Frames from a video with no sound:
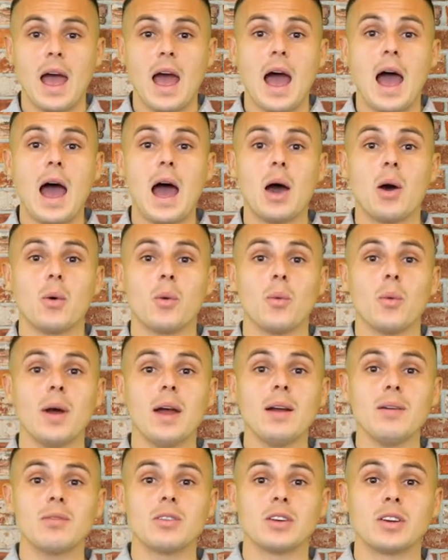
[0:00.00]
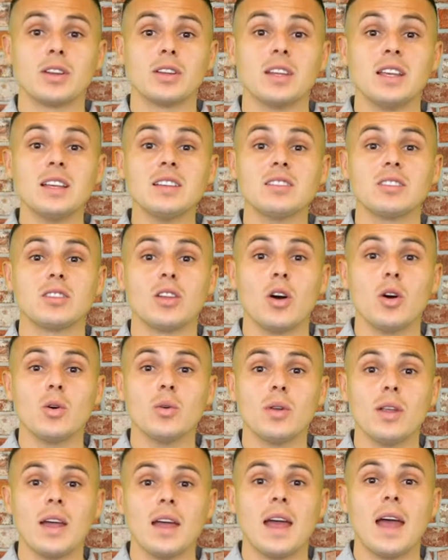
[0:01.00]
However, these
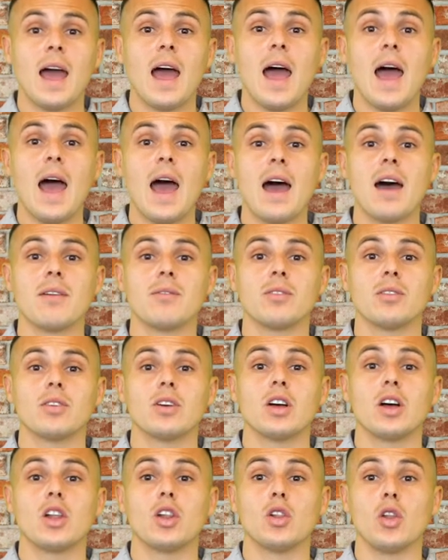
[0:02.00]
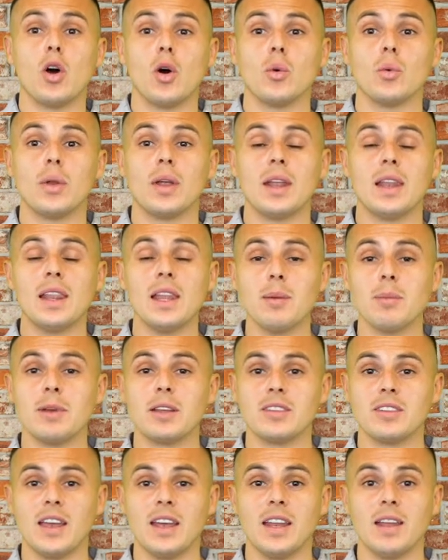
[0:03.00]
loans have loan
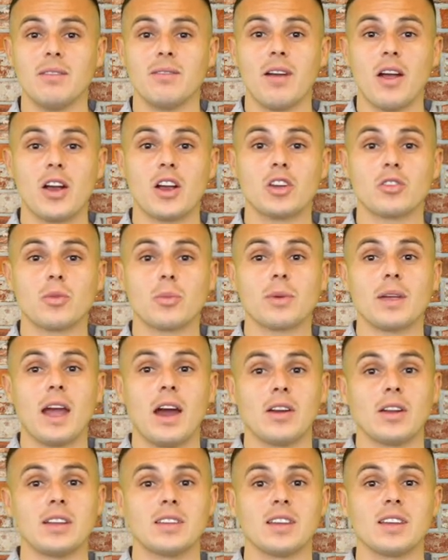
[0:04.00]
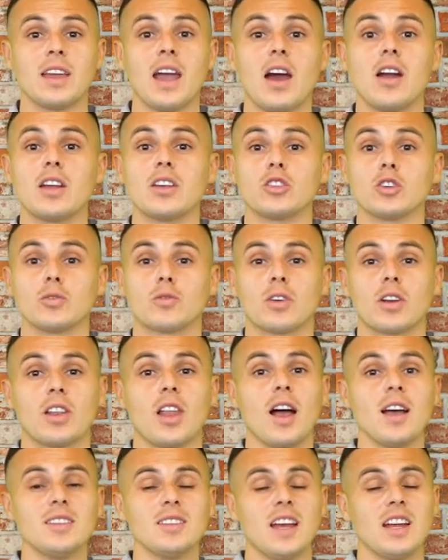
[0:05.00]
limits and it varies from county to county. So for
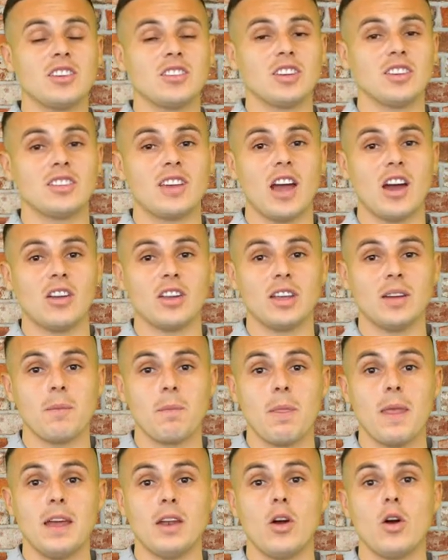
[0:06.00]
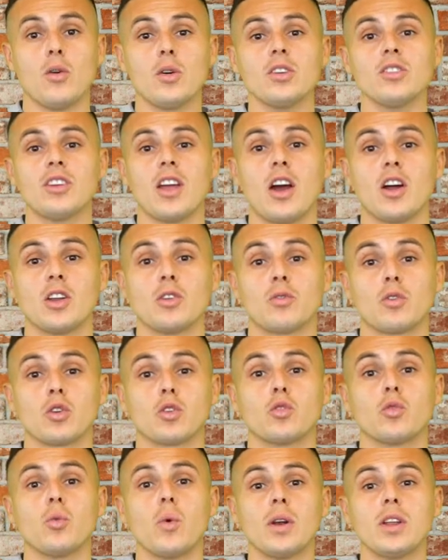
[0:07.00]
Los Angeles County and Orange County for
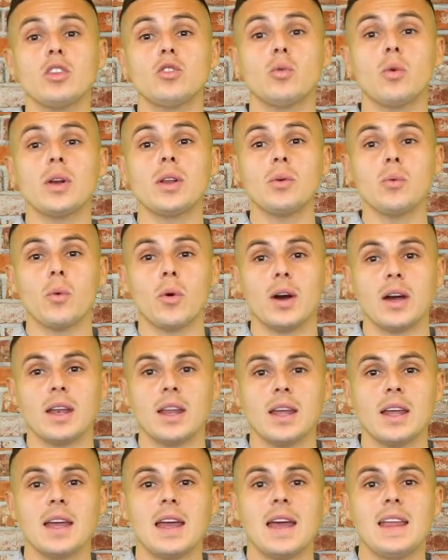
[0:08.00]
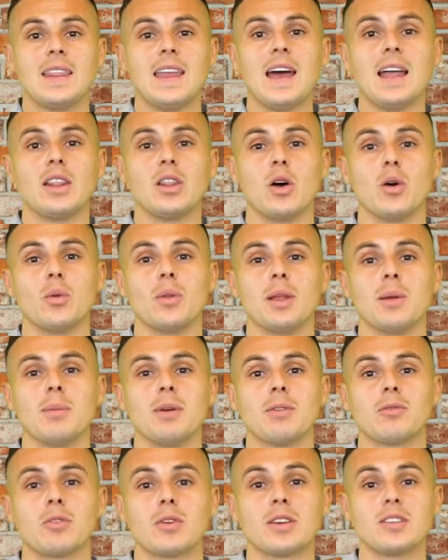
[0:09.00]
2021, that loan
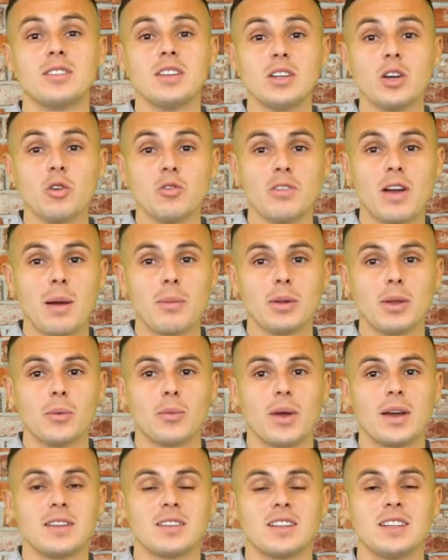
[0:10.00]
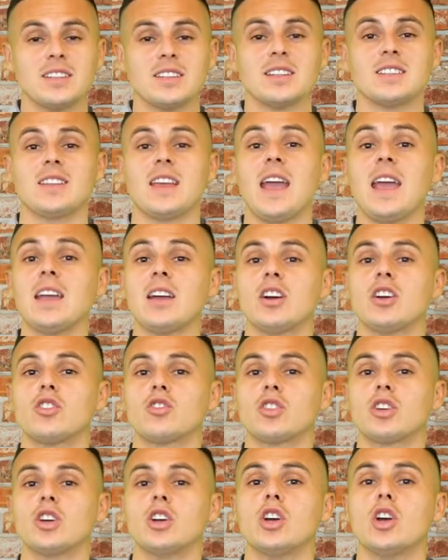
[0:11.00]
limit for a single family residence is
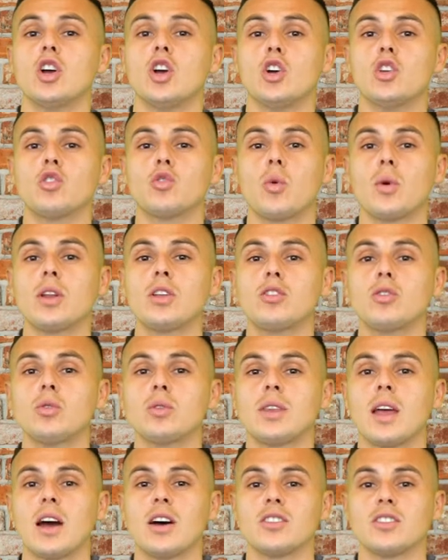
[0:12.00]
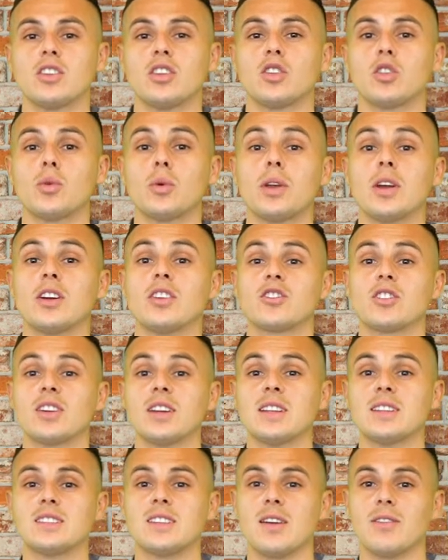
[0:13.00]

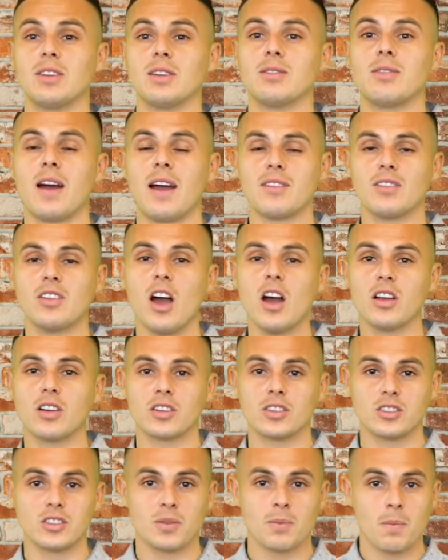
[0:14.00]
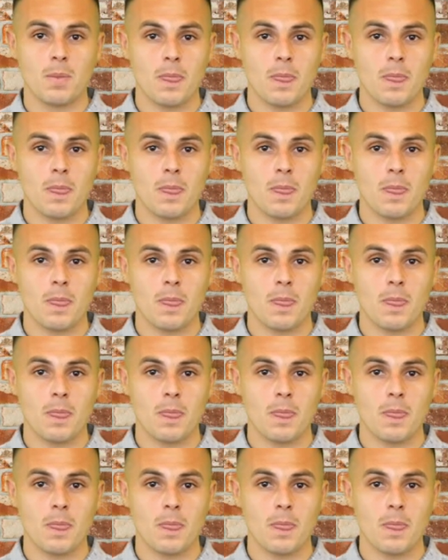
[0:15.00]
$822,375.